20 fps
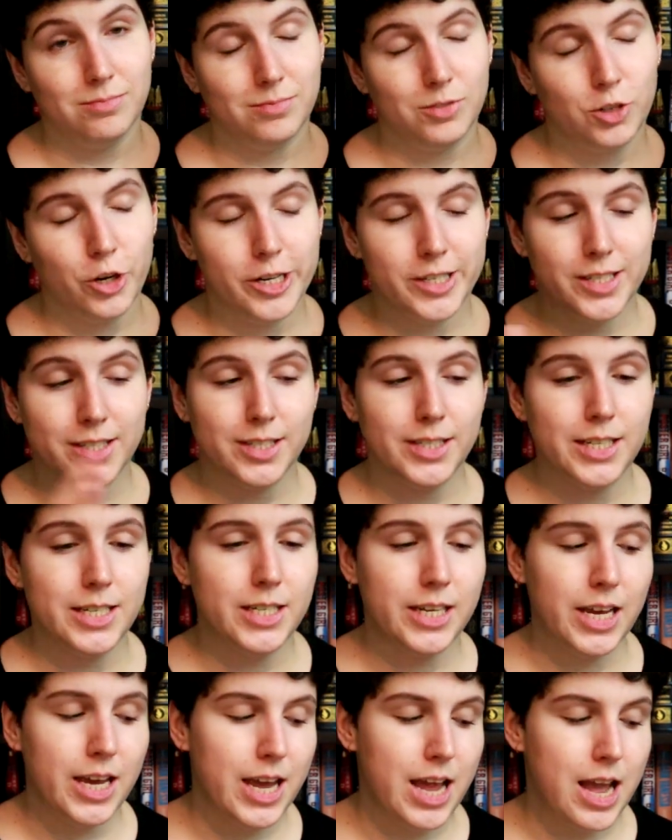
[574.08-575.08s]
Crescent
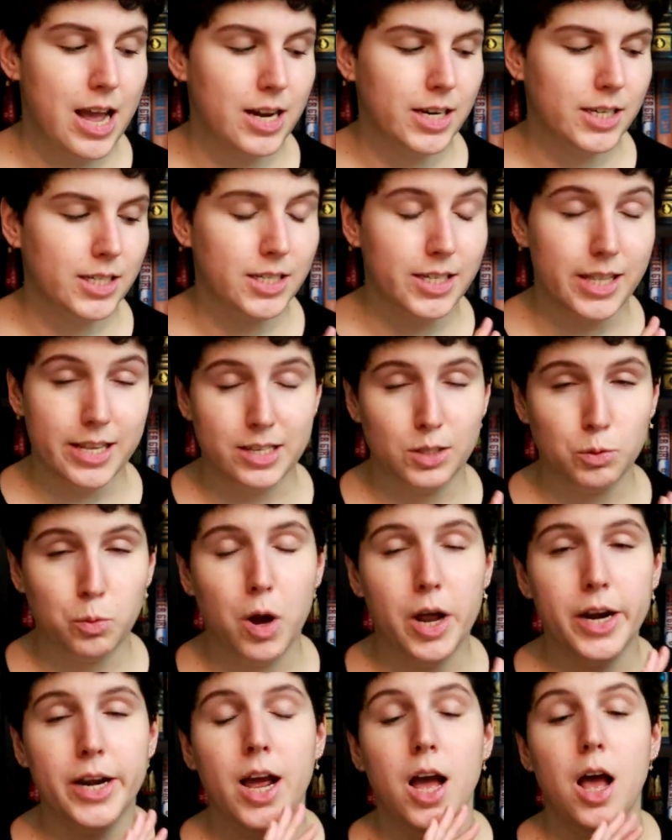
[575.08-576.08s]
City and this
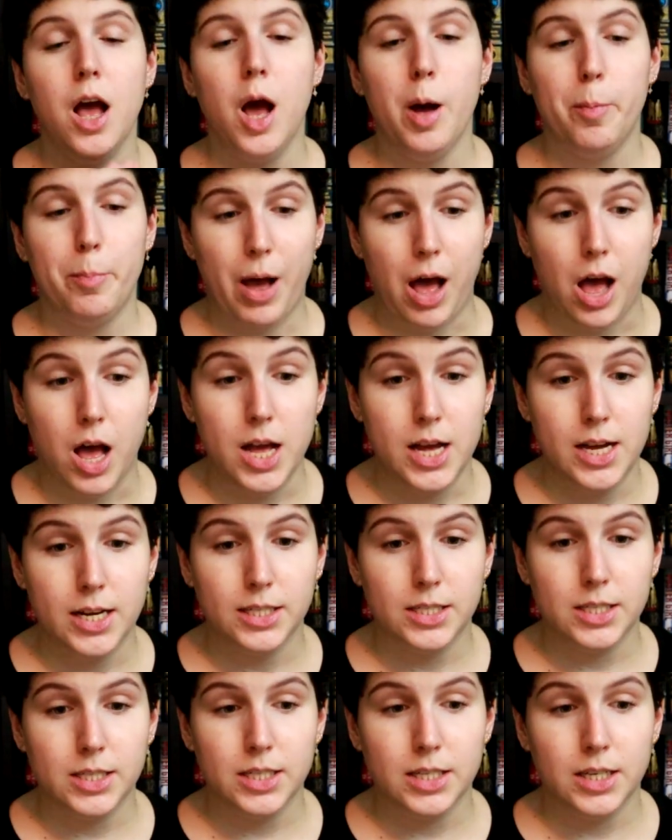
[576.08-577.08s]
one,
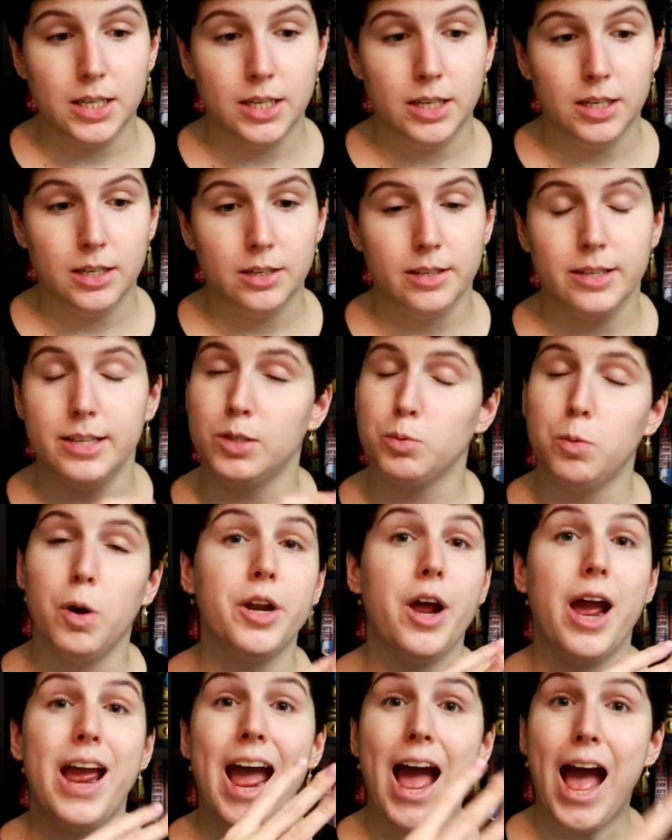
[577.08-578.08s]
but this
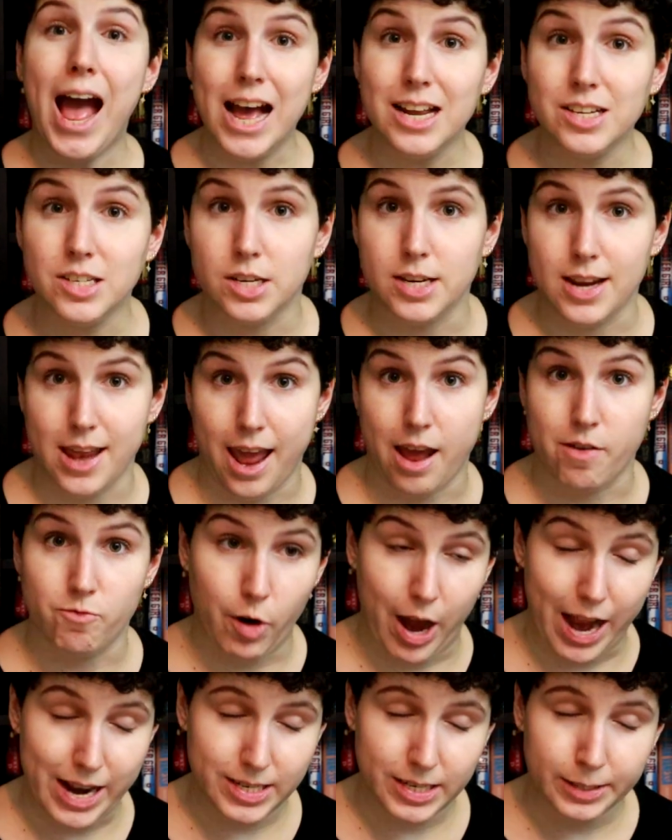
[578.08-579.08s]
one I hadn't yet
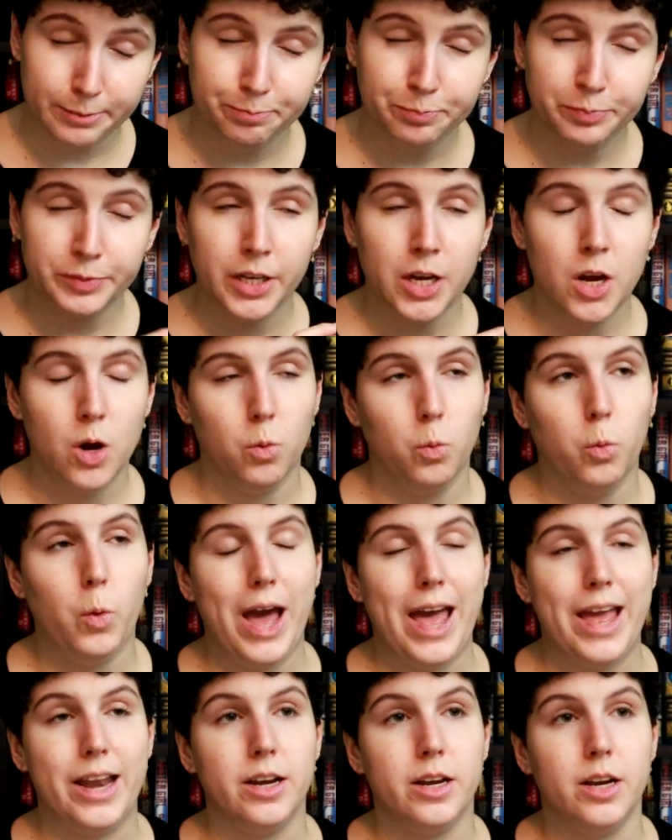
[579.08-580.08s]
read
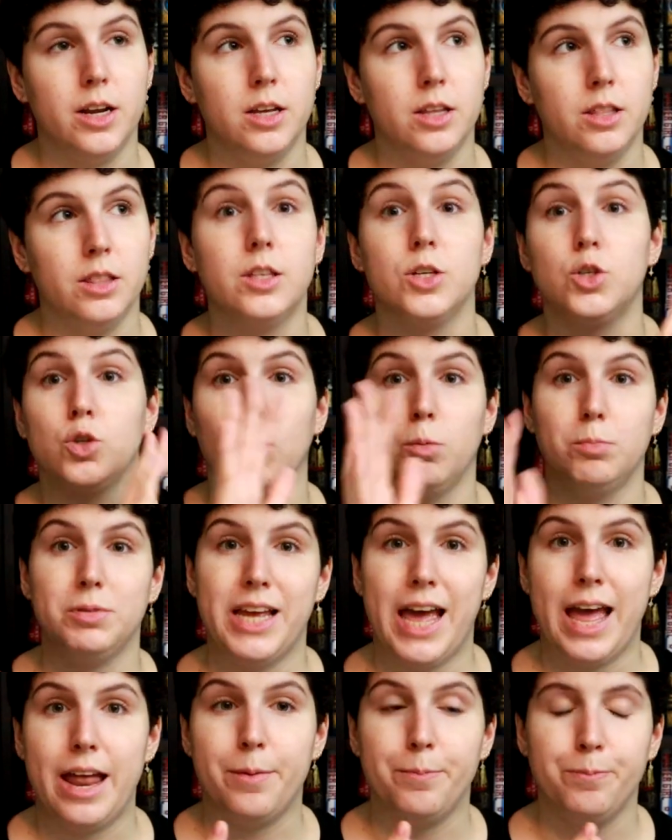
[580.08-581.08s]
when the top
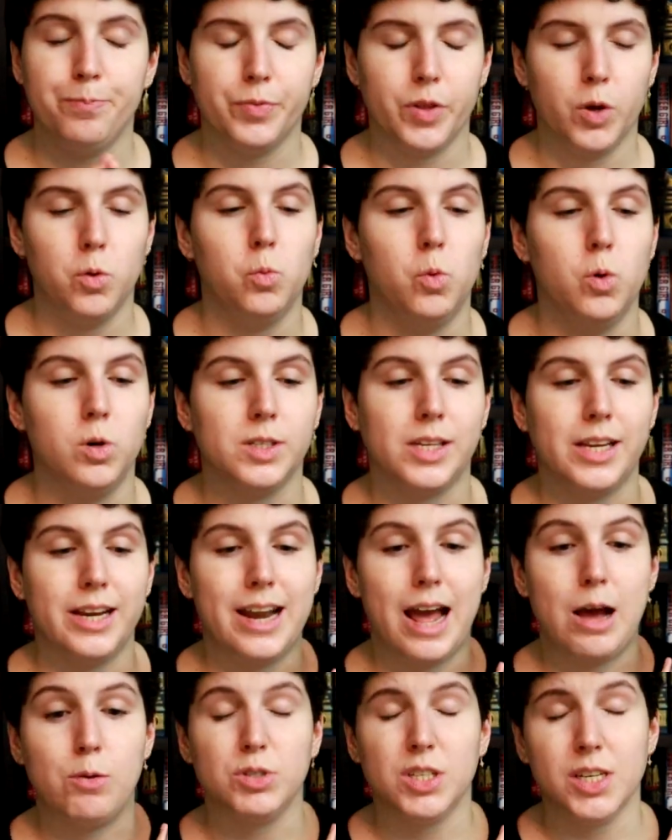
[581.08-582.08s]
10 was
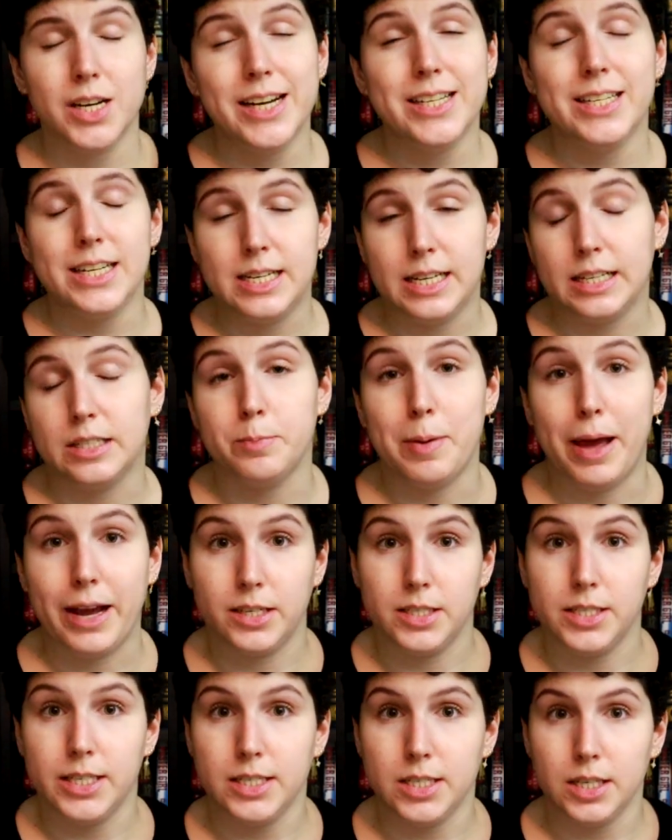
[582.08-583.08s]
announced, and I did
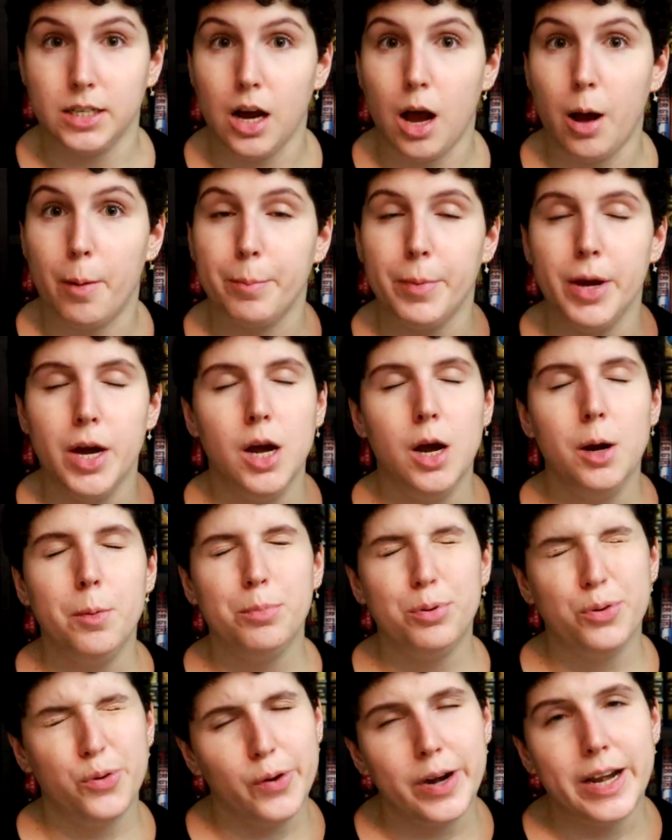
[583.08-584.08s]
expect it to come
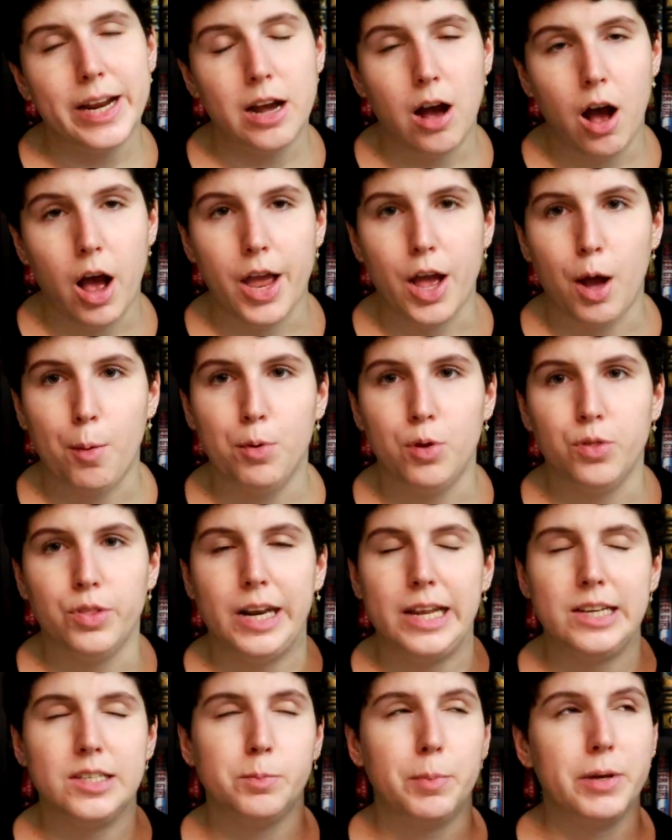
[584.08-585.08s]
pretty high up on
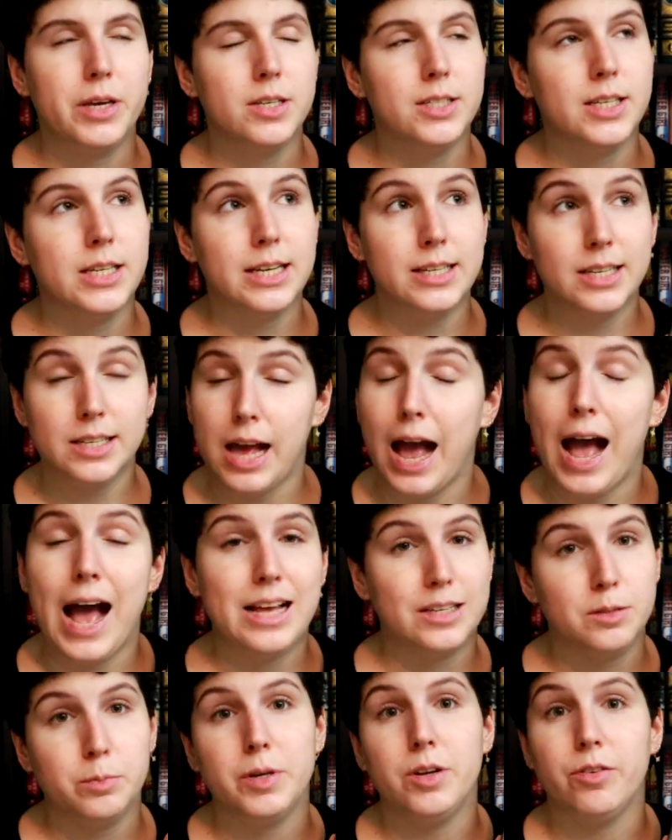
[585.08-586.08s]
the list because it
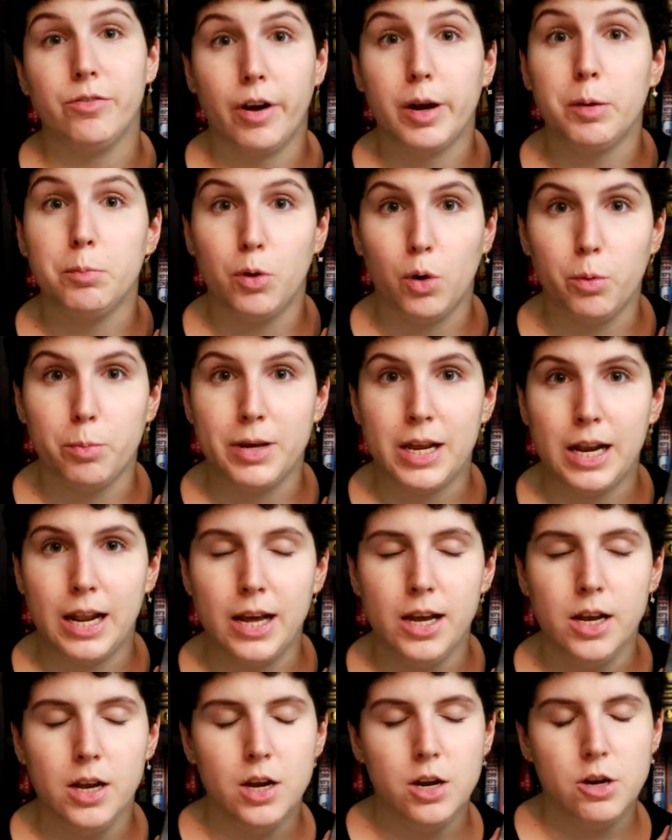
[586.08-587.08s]
has been a very popular